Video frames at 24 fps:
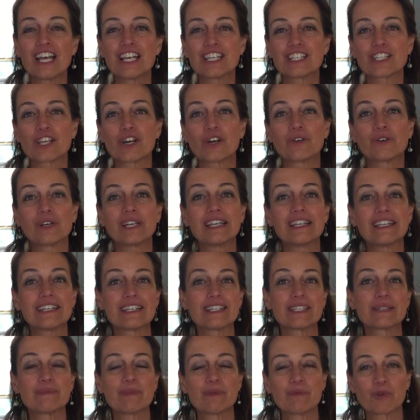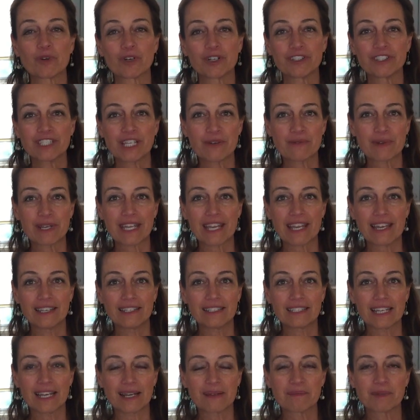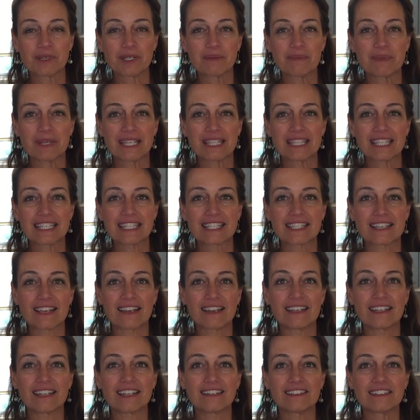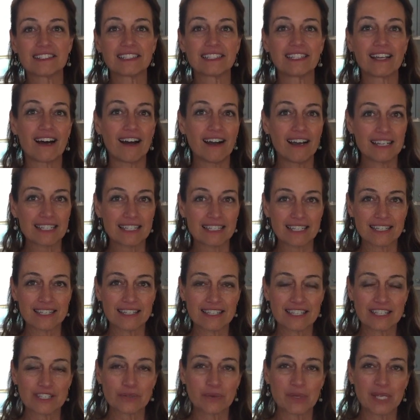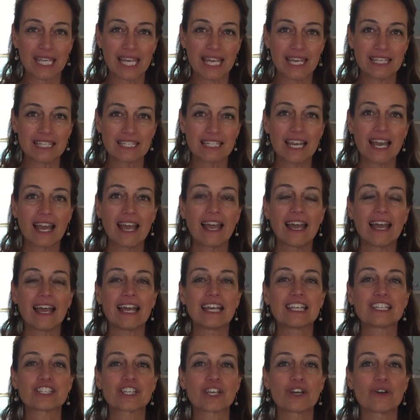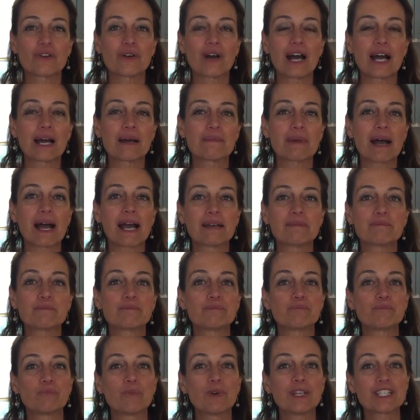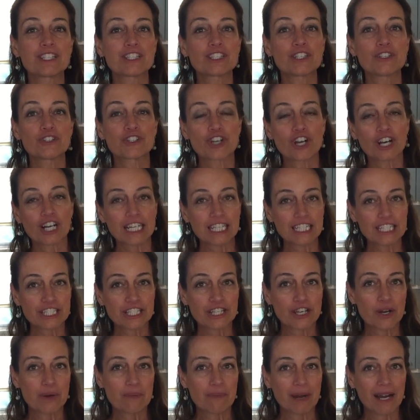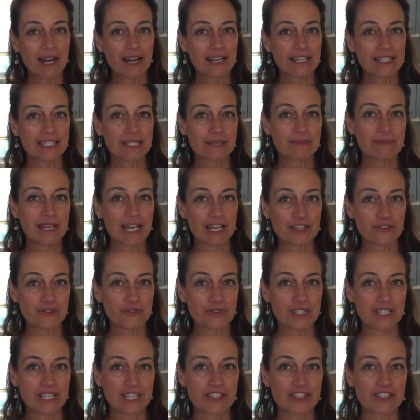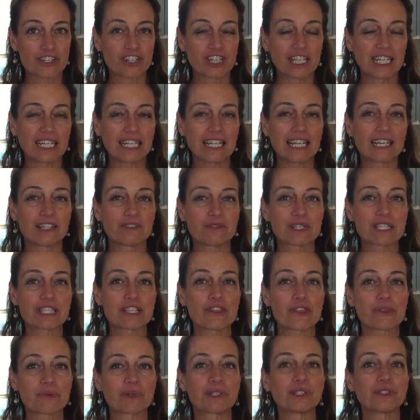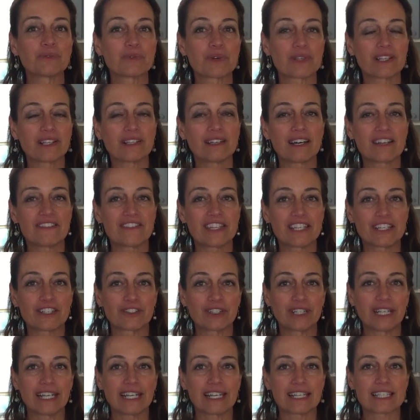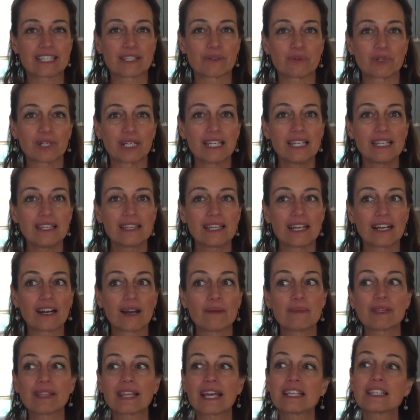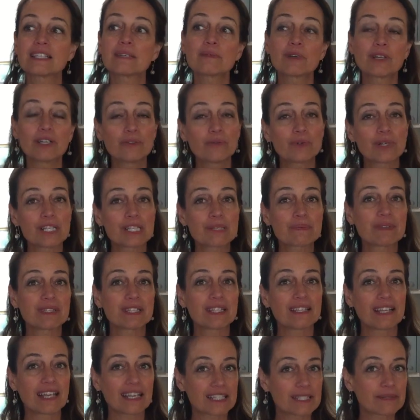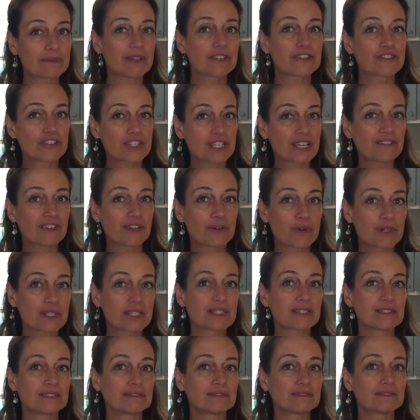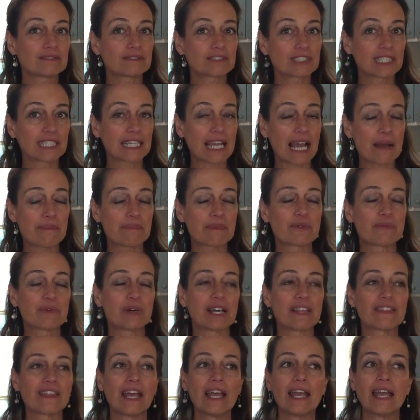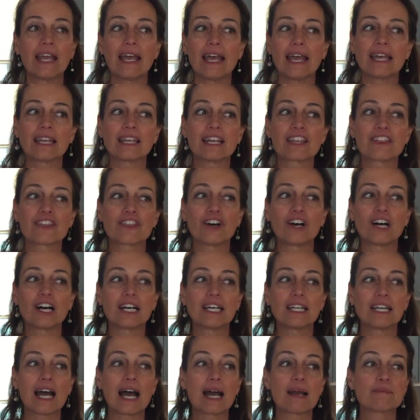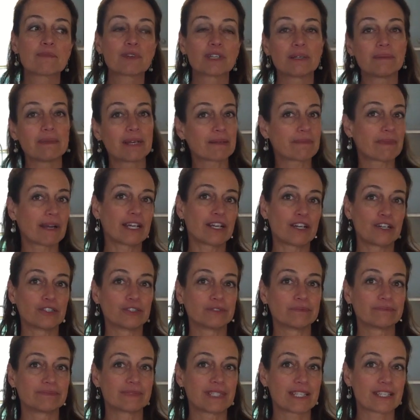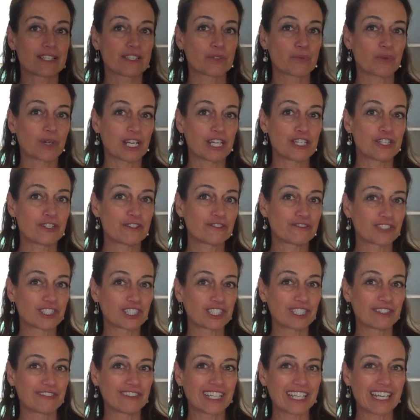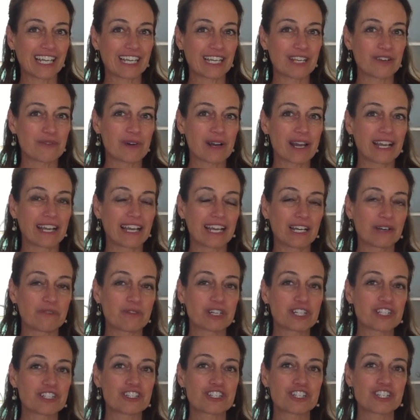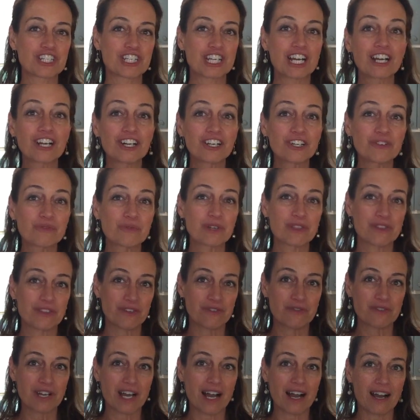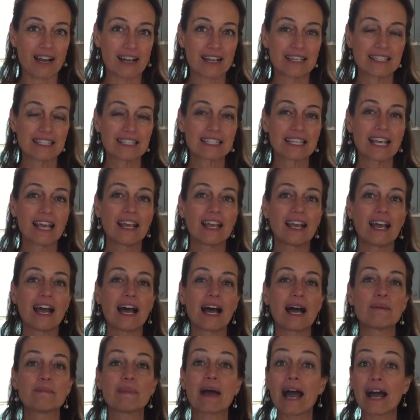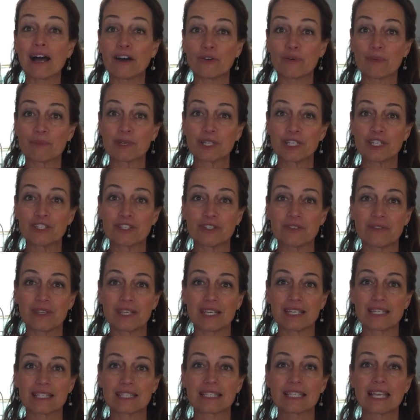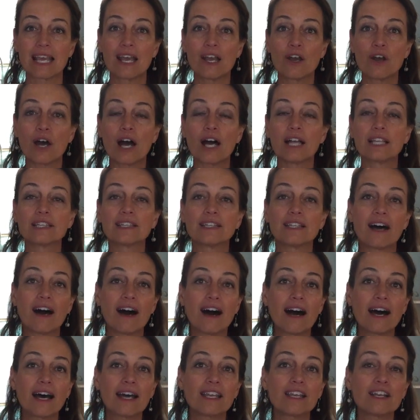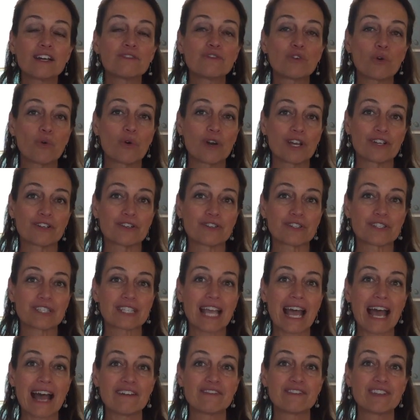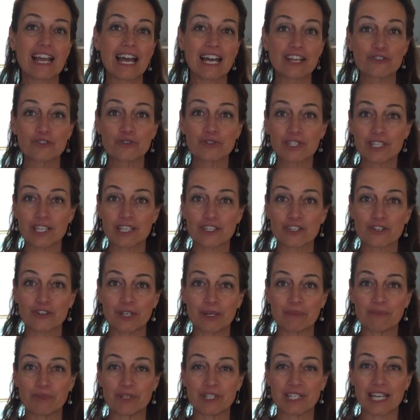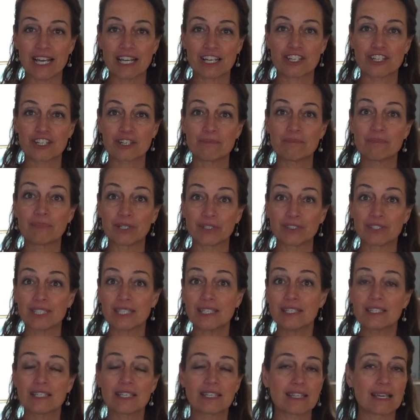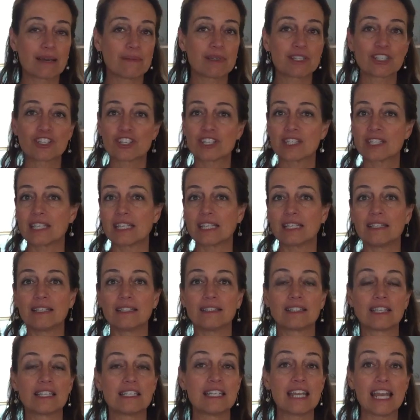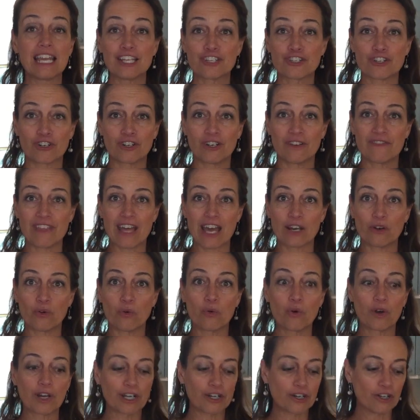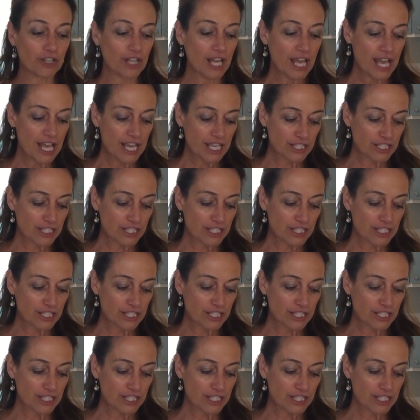So it is Memorial Day weekend. I'm going to be in the sun a lot this weekend. And so I went to Target to go buy some natural sunscreen, and I wasn't thrilled with a lot of the ingredients that were in there. I mean, they had some good ones, but then they had some other stuff I wasn't really happy with. And I thought, I'm going to make my own. This is what I do for a living anyway. And I wanted to share with you guys how I'm going to do this. A lot of oils have natural sunscreen protection built into them. It's just the nature of that oil.